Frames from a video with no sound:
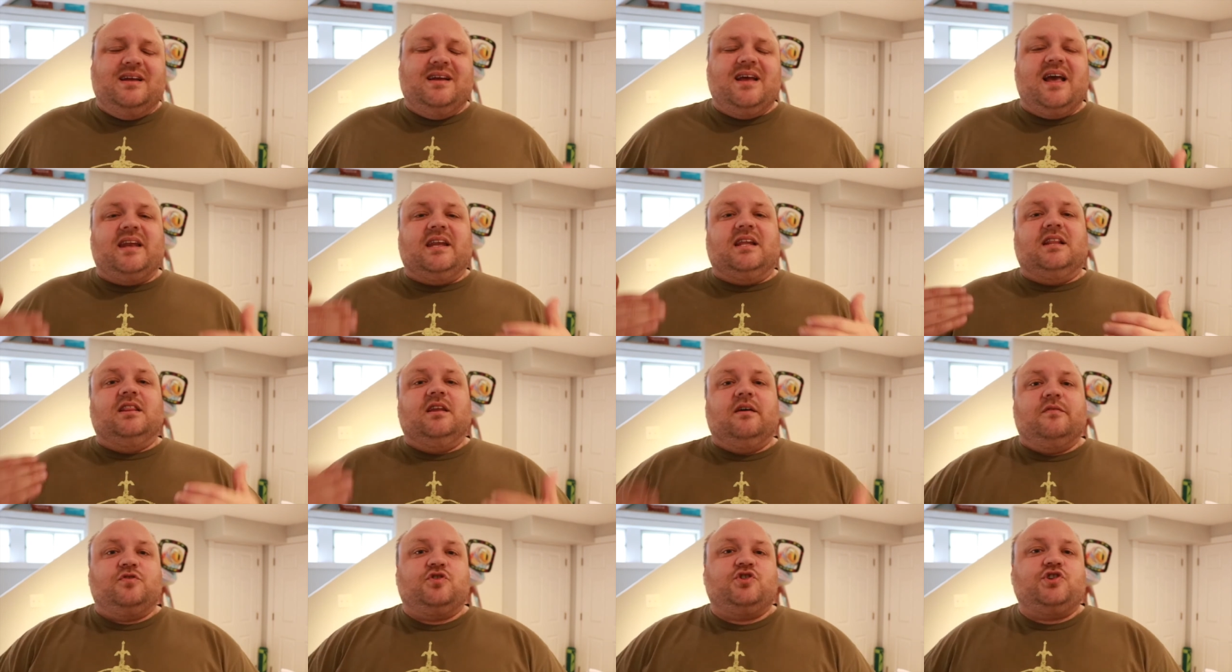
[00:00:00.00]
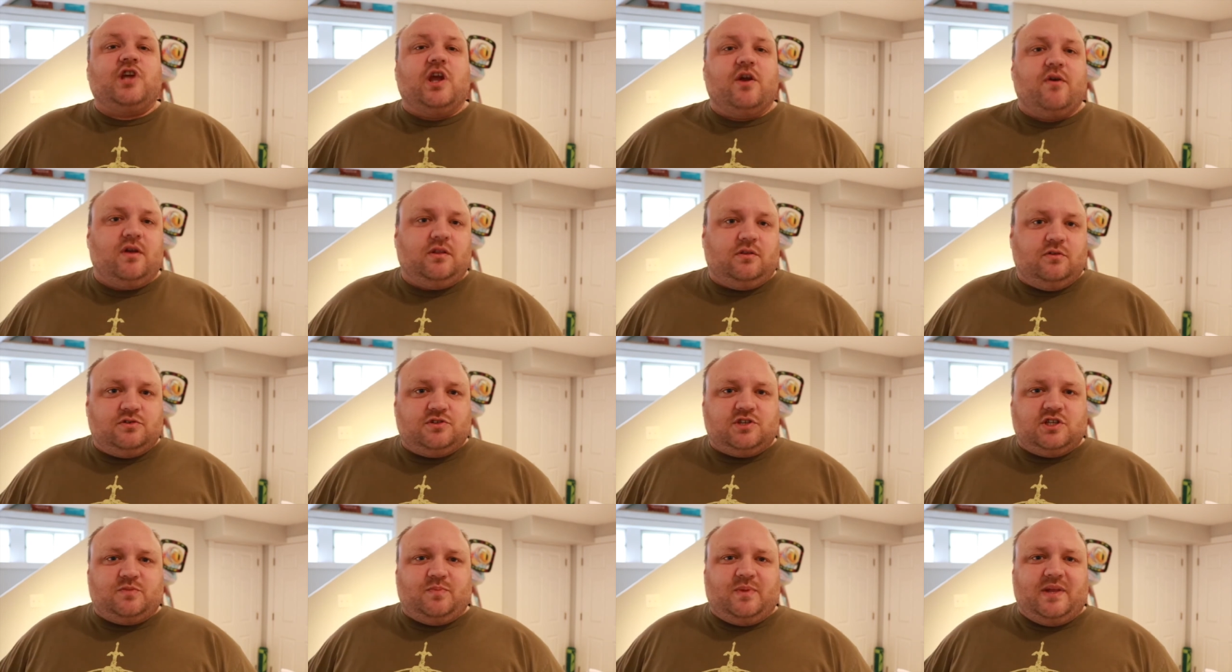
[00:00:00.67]
and he loves sharing those
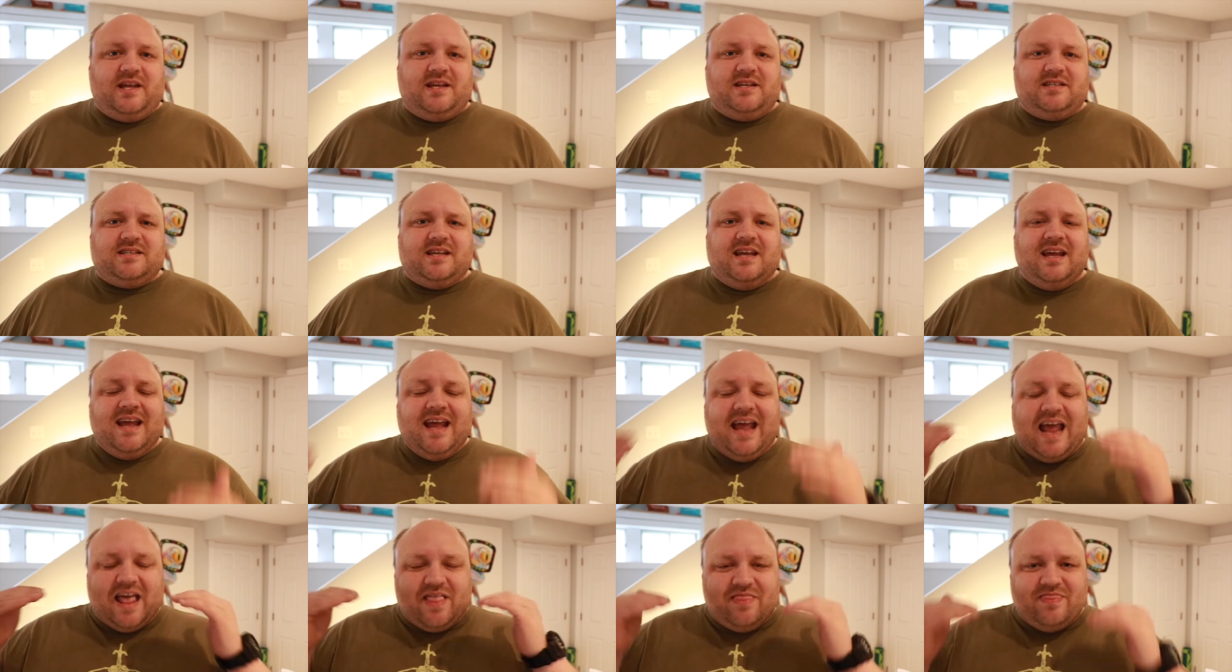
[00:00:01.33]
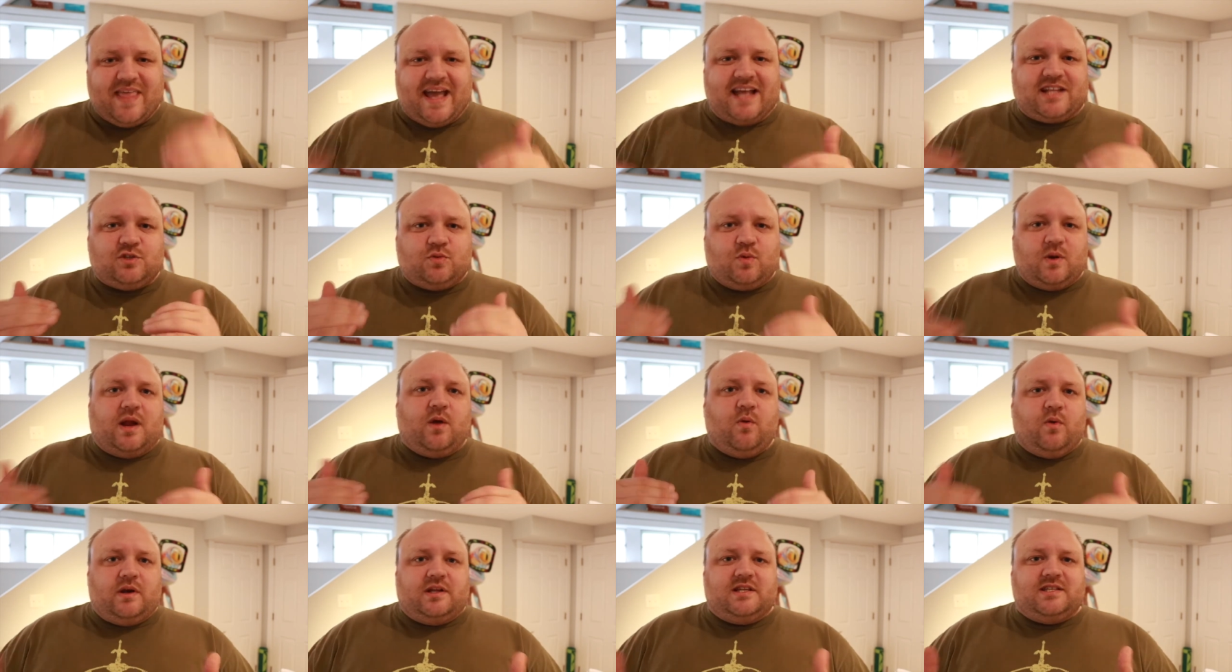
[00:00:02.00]
displays, and that's what
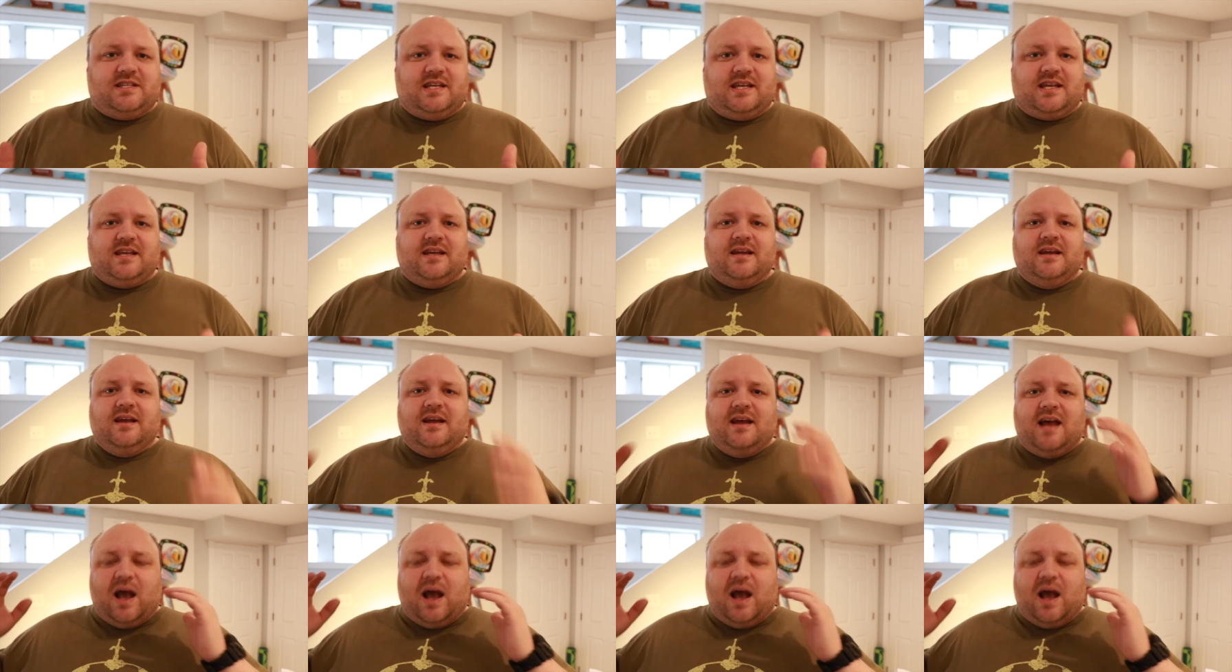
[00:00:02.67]
I want to see.